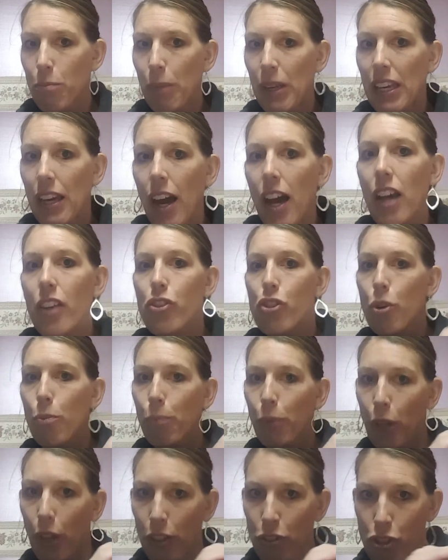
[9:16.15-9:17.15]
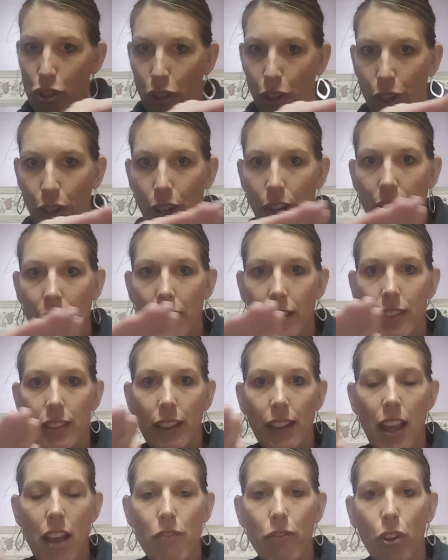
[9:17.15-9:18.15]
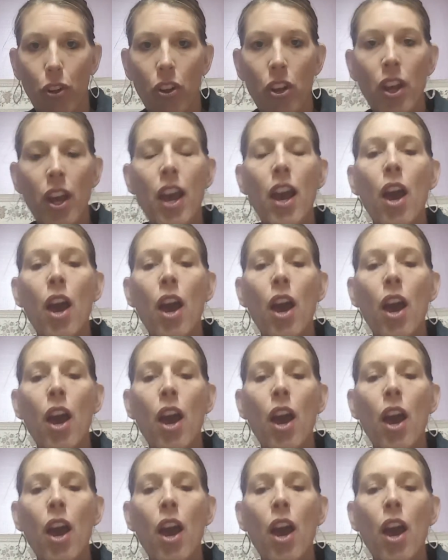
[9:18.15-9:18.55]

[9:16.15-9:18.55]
because your blood sugar is level.